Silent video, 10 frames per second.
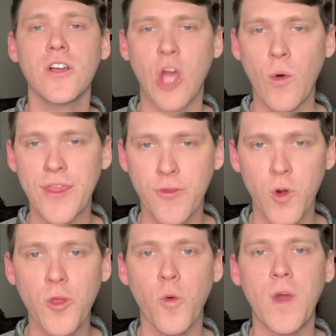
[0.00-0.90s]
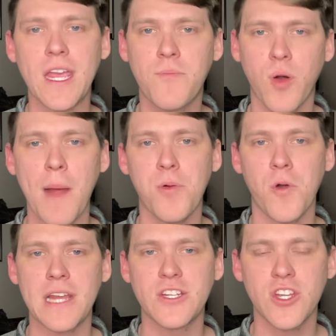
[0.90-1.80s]
going through the week,
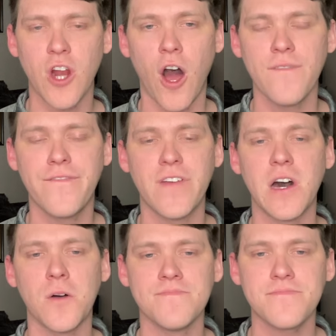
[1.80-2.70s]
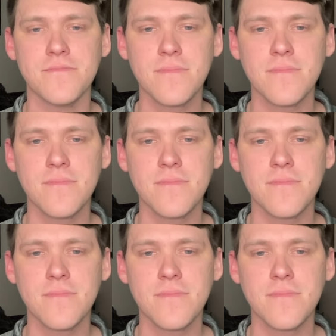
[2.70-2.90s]
preparation on film,